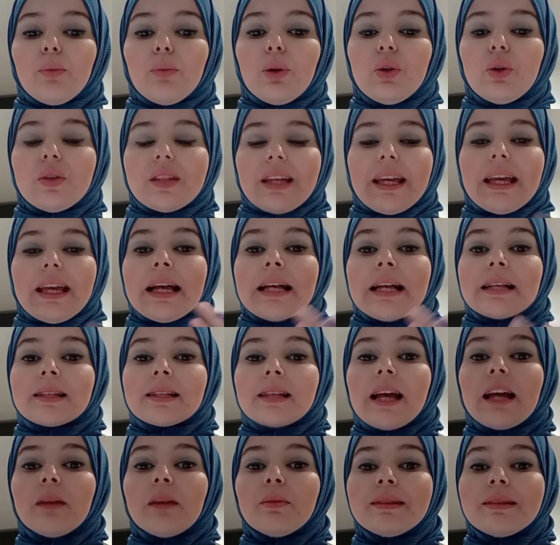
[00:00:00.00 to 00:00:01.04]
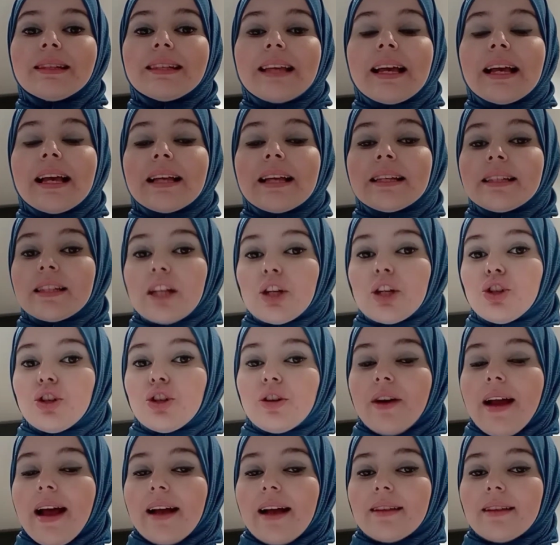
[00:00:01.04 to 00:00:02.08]
you say, Simon says, touch
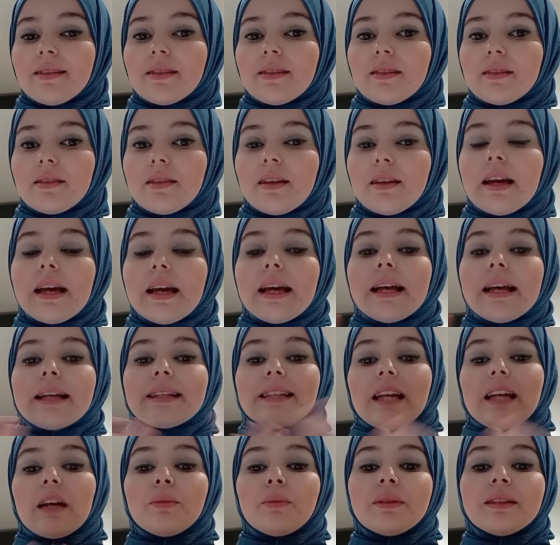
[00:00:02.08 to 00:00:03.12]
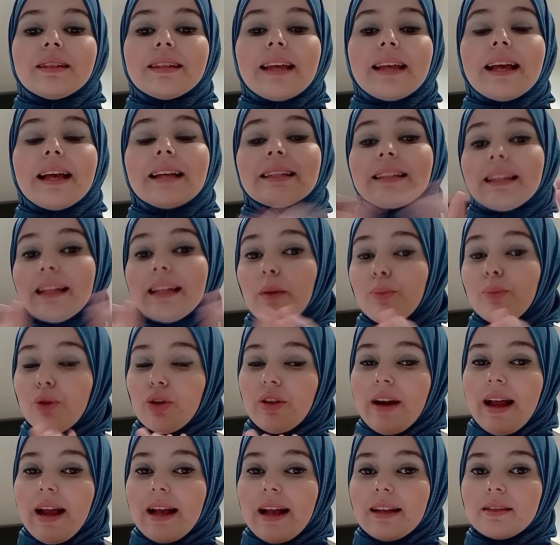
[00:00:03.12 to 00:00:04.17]
your hands. Simon says, clap
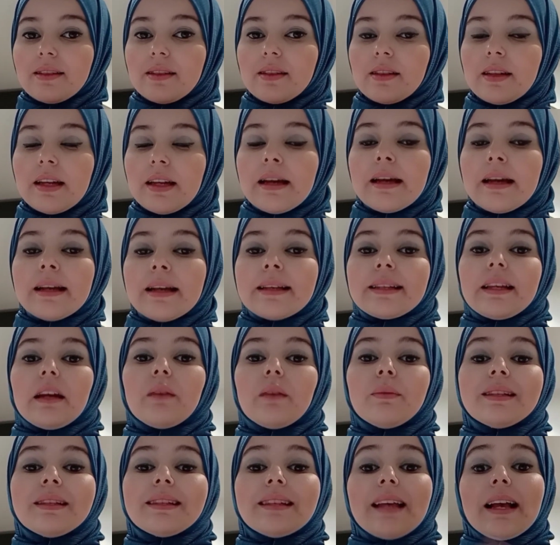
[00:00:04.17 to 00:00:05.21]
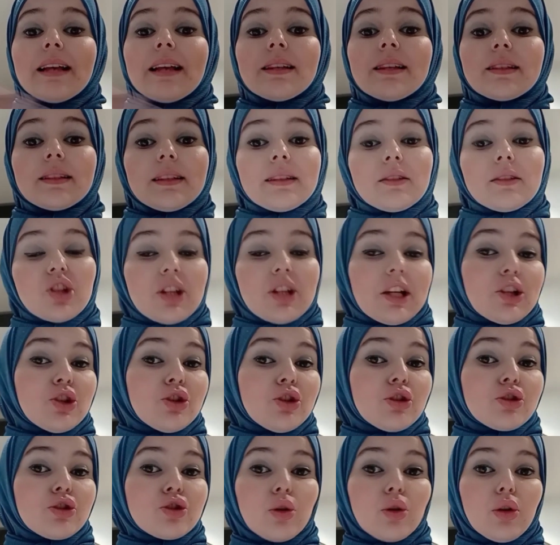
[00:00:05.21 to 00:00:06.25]
your hands. Simon says, touch
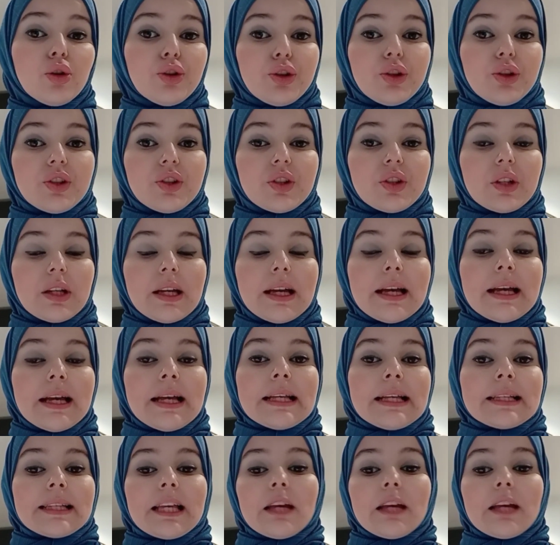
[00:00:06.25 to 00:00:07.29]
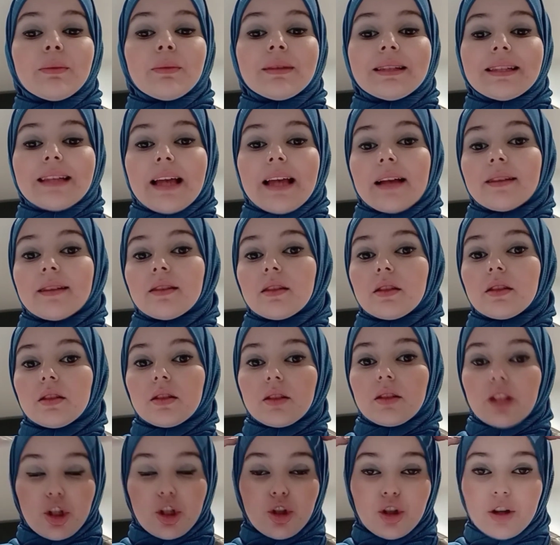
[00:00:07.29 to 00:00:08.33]
your shoulders. Simon says,
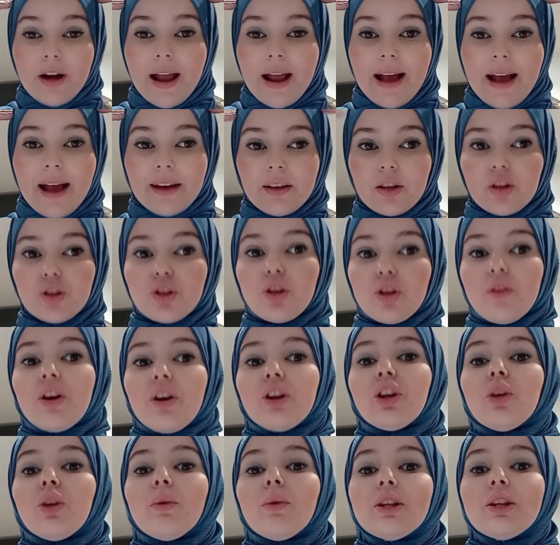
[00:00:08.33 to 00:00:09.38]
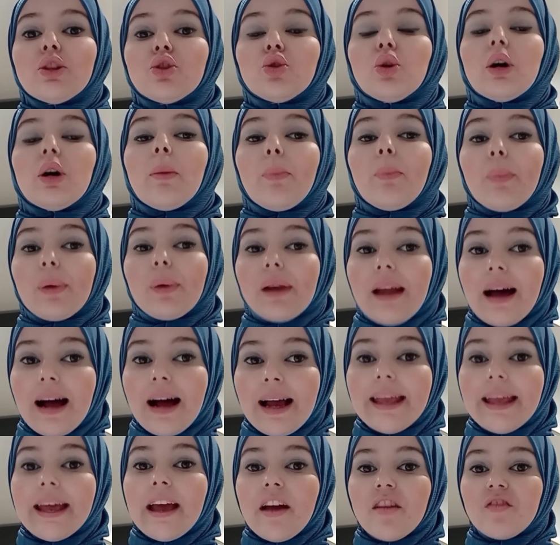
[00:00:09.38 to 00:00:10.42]
touch your head. So they're going to
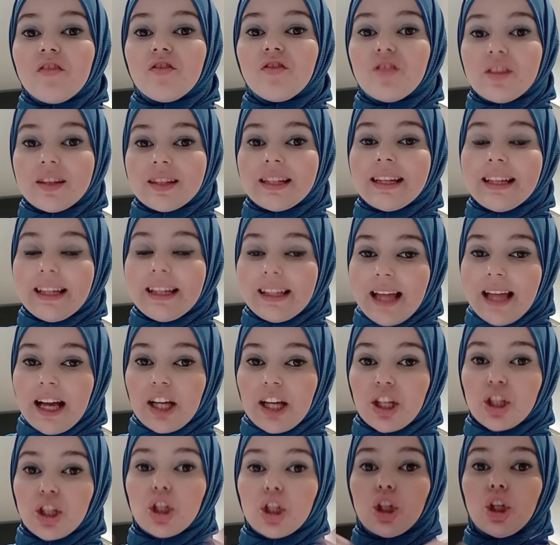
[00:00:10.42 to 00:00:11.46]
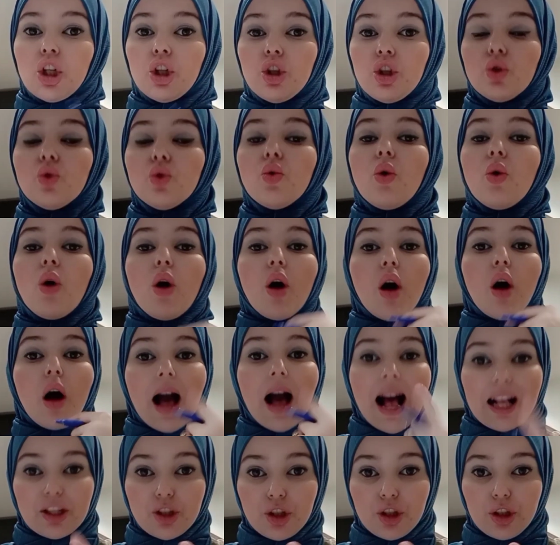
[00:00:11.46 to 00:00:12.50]
apply every single action you
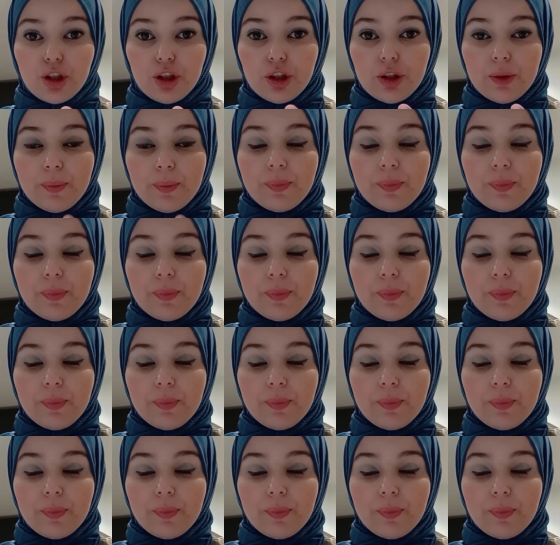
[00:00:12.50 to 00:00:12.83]
utter.